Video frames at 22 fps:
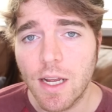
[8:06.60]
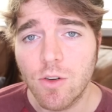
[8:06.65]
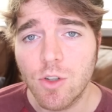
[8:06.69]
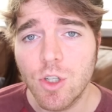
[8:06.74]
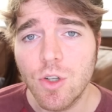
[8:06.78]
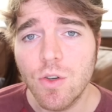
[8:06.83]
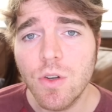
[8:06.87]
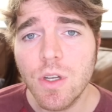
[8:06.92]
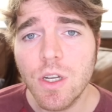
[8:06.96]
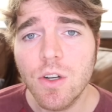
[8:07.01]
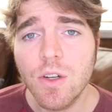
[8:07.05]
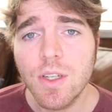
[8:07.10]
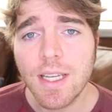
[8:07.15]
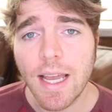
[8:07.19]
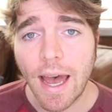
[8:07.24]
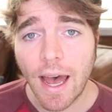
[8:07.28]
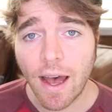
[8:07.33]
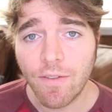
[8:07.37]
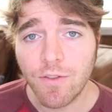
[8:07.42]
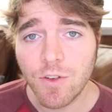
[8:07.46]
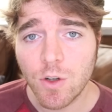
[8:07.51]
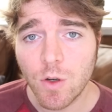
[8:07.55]
Now, two years
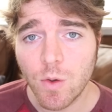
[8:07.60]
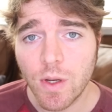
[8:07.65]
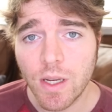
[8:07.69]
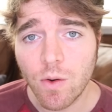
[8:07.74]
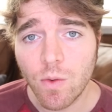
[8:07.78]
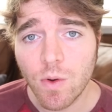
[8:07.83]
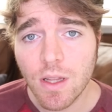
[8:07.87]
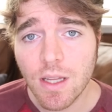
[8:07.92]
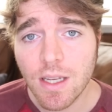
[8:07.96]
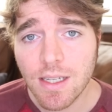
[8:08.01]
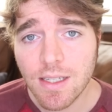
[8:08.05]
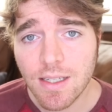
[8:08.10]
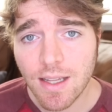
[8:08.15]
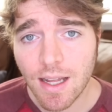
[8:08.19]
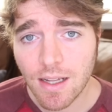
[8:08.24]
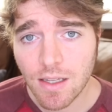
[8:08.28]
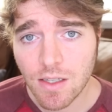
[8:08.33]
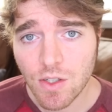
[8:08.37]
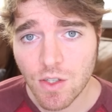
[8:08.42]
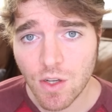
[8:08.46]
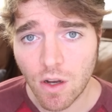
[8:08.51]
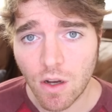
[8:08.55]
after he released
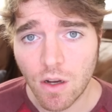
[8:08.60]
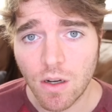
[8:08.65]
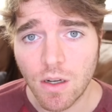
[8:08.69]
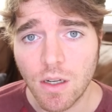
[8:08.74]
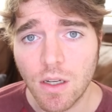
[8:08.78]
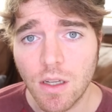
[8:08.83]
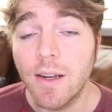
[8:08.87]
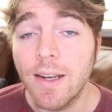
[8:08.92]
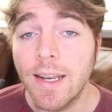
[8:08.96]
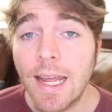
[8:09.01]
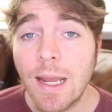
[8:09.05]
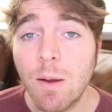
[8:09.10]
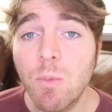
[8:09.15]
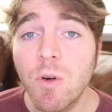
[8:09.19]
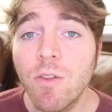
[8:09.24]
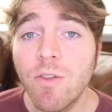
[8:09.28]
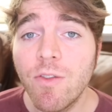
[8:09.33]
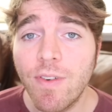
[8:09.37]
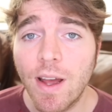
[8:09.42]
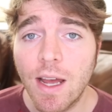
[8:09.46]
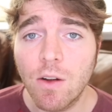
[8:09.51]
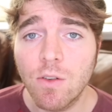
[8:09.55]
that song, a
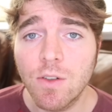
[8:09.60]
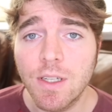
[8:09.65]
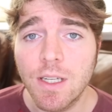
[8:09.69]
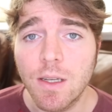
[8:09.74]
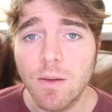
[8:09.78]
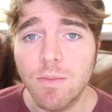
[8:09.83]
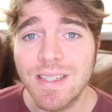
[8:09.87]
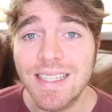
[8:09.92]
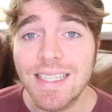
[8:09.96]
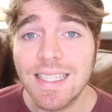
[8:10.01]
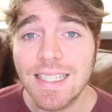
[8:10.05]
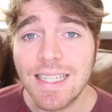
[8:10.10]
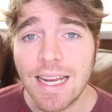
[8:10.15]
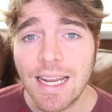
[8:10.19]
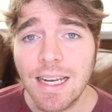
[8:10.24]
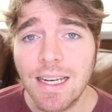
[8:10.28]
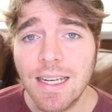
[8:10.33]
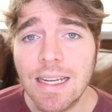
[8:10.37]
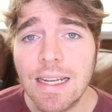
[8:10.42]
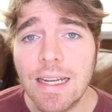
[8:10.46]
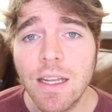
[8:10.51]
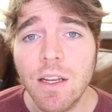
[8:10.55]
neighbor found him
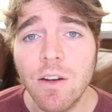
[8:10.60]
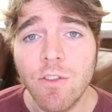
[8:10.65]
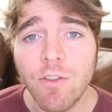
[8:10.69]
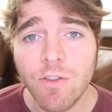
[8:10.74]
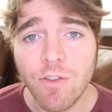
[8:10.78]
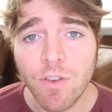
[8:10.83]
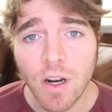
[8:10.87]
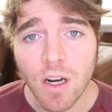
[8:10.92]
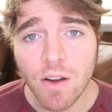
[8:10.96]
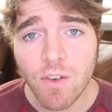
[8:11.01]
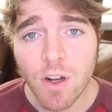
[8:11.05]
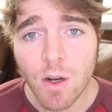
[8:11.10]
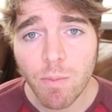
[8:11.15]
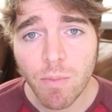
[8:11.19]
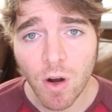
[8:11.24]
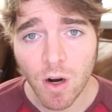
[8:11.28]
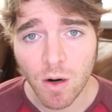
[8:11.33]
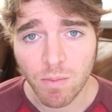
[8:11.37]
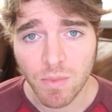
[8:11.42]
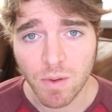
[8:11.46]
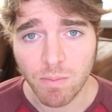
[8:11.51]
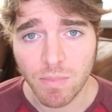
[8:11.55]
standing in front of an
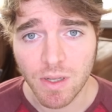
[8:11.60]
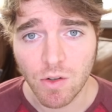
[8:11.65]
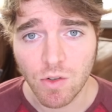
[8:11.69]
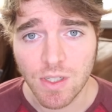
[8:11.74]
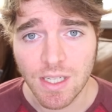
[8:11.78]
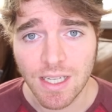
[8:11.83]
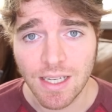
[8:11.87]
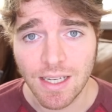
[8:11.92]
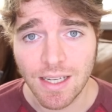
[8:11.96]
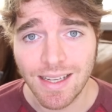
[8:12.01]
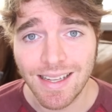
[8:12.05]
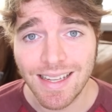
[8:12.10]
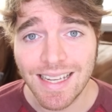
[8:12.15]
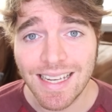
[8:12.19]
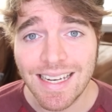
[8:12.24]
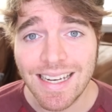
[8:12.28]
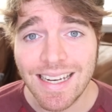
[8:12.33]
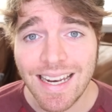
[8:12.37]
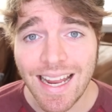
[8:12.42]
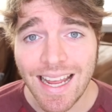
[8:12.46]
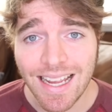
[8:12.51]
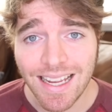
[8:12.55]
apartment building
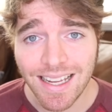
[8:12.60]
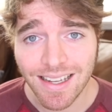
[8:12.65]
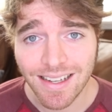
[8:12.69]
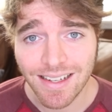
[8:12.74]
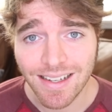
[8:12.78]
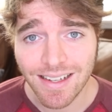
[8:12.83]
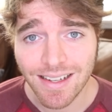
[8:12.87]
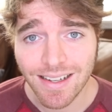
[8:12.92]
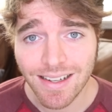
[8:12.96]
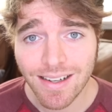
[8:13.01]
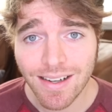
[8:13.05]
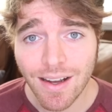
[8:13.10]
naked,